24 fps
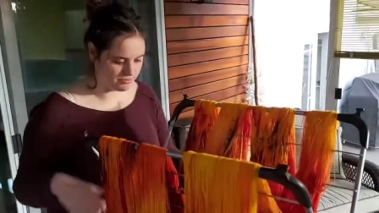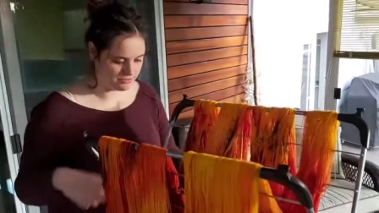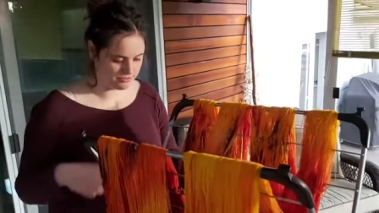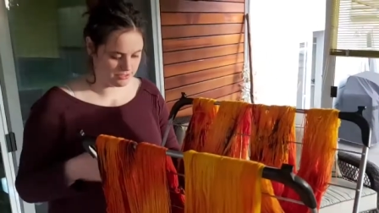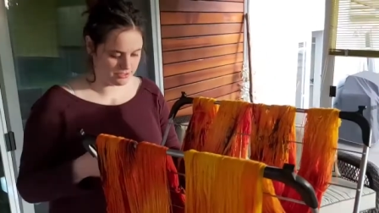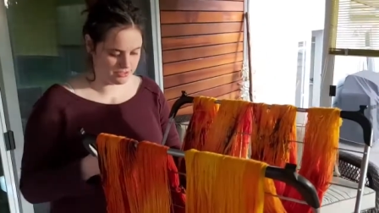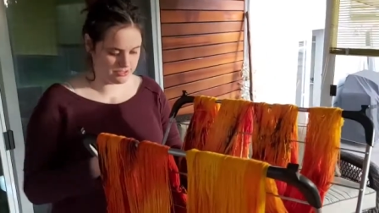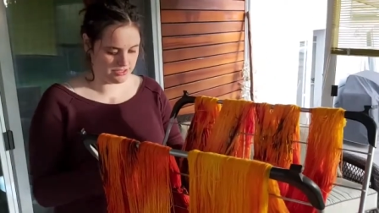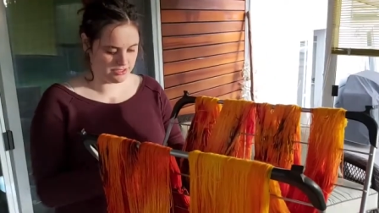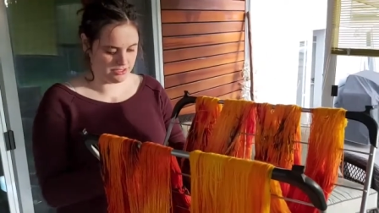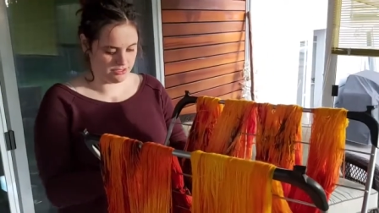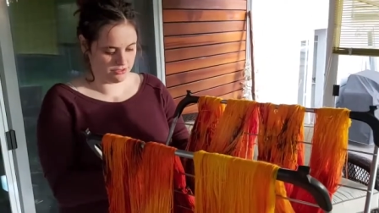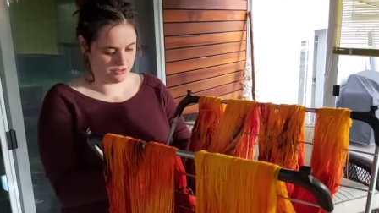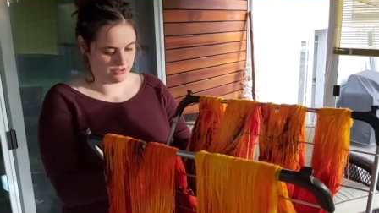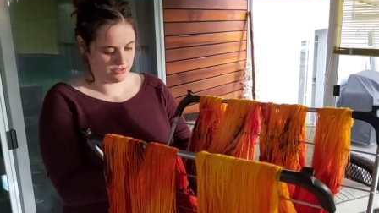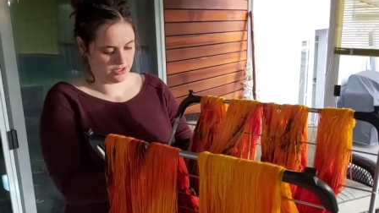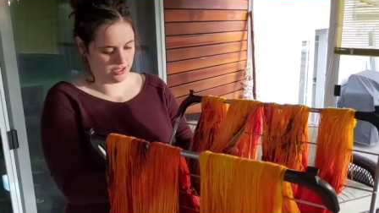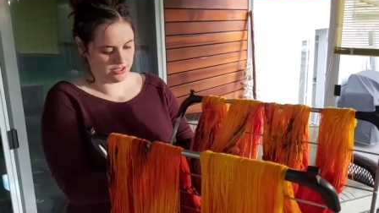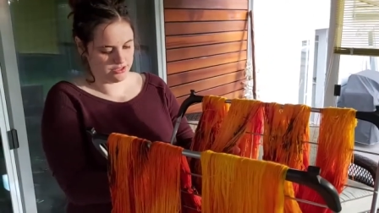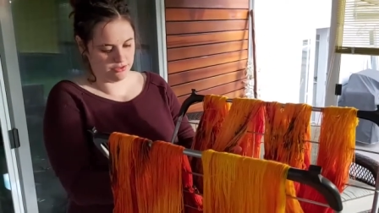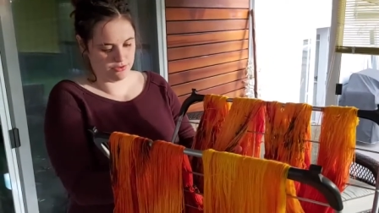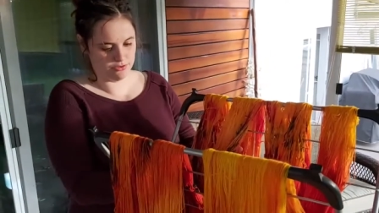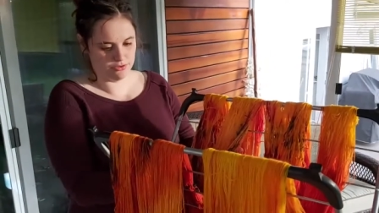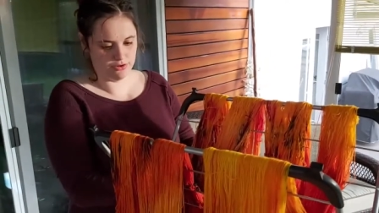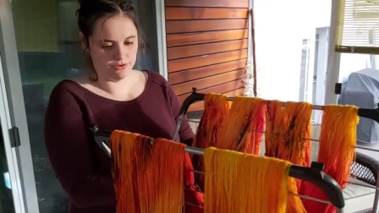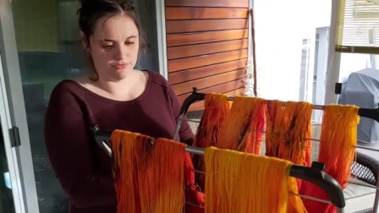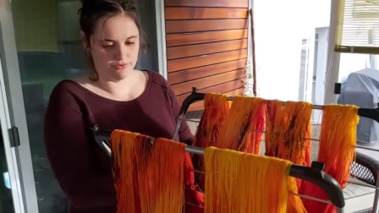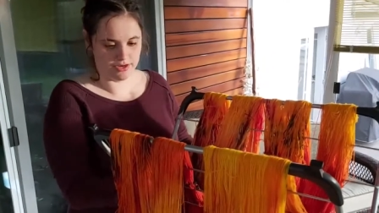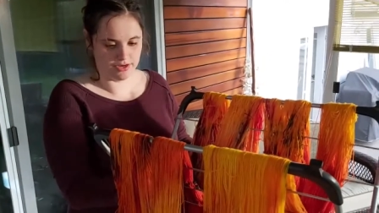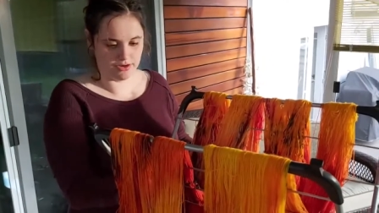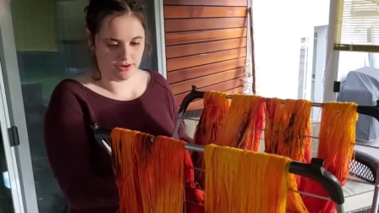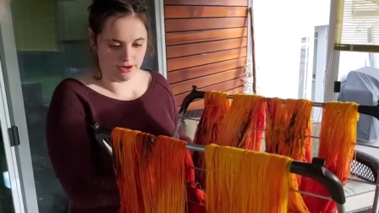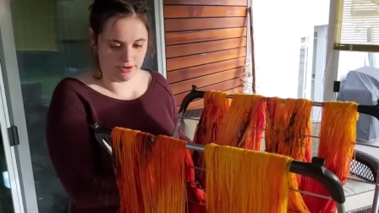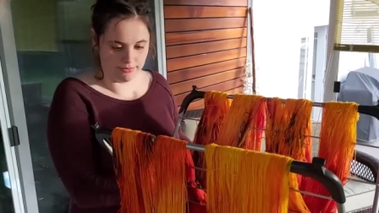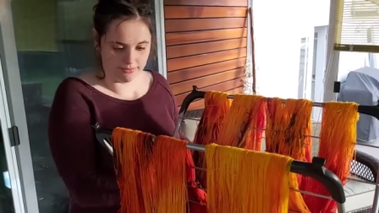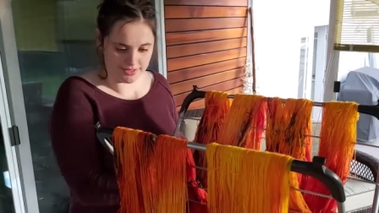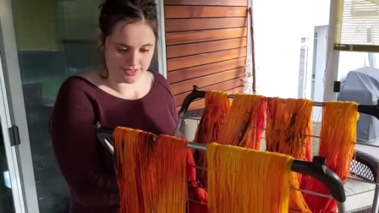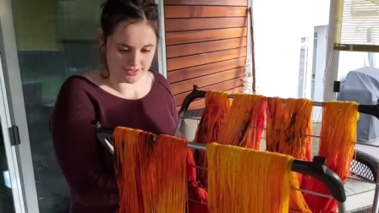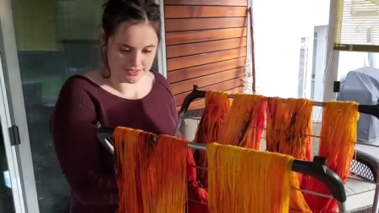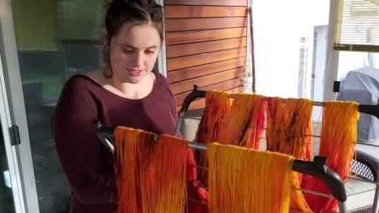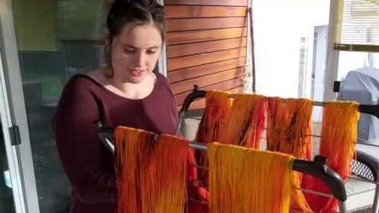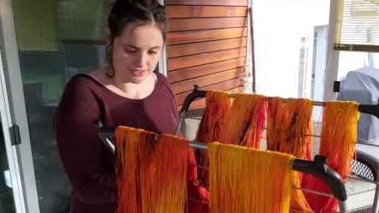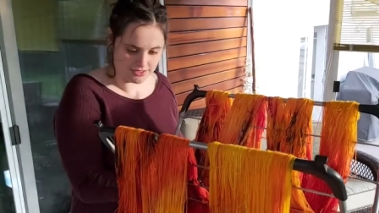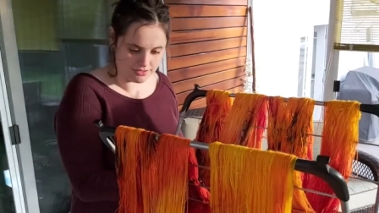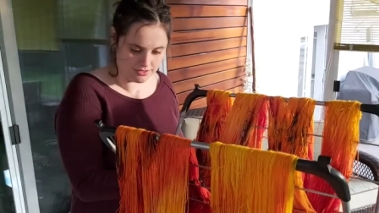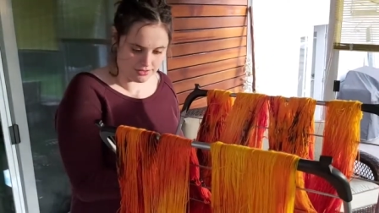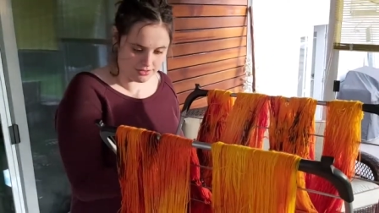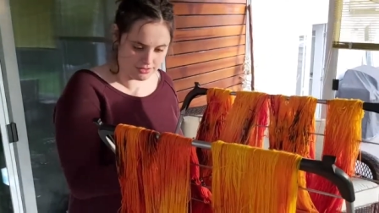about the teal. I don't know if I
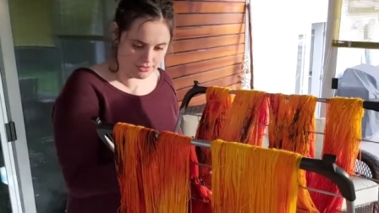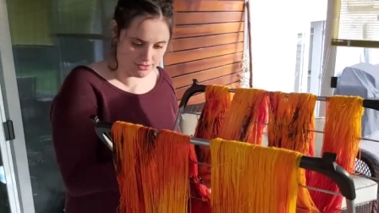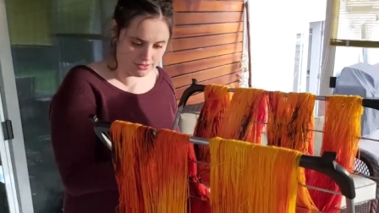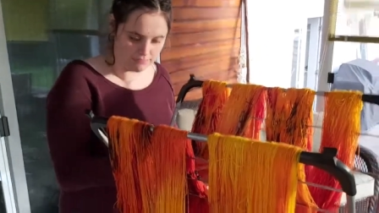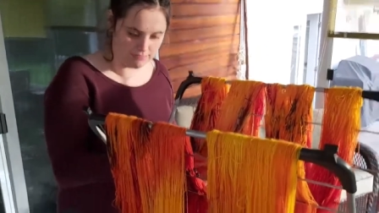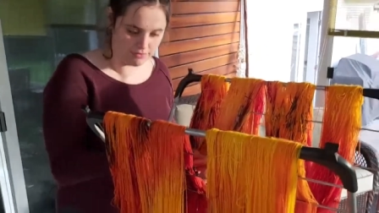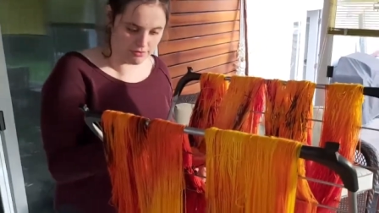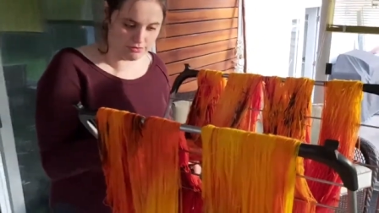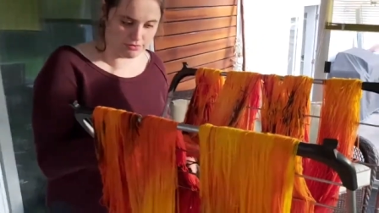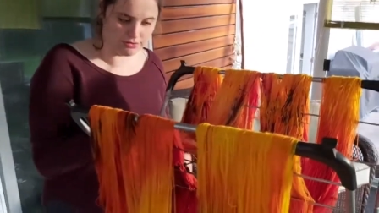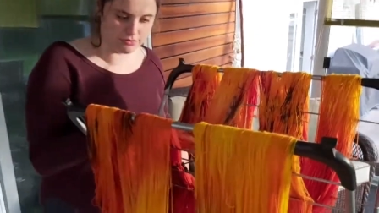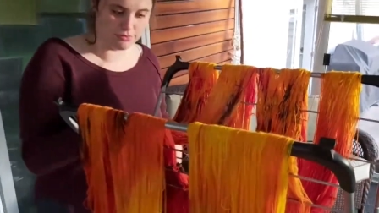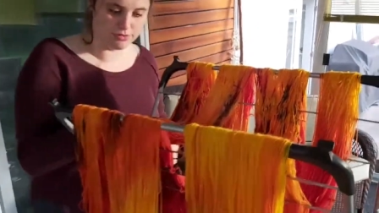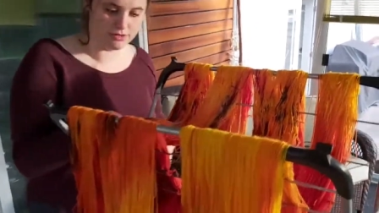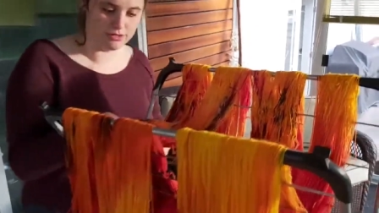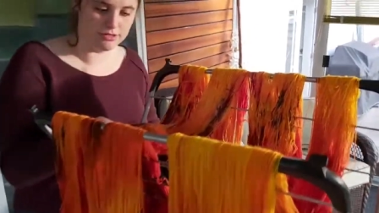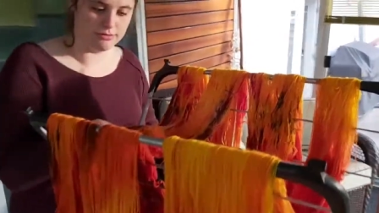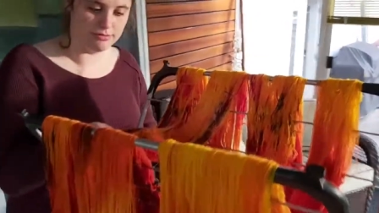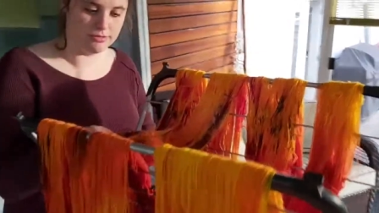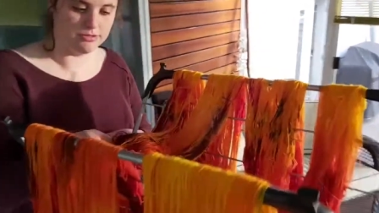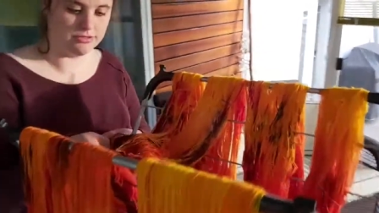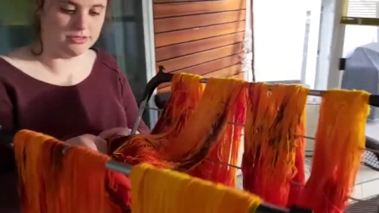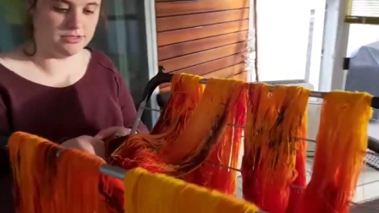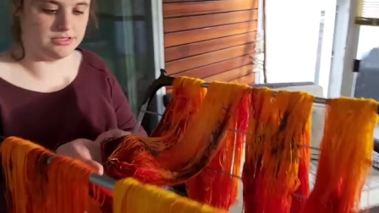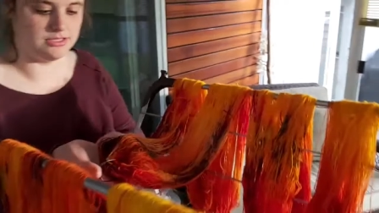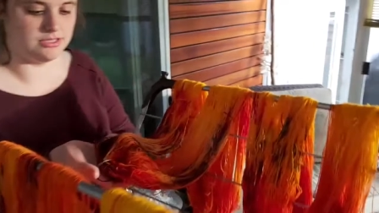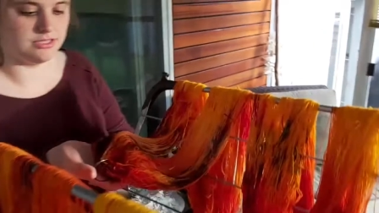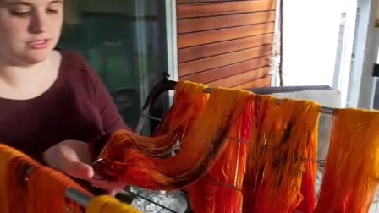commented on if I was worried about the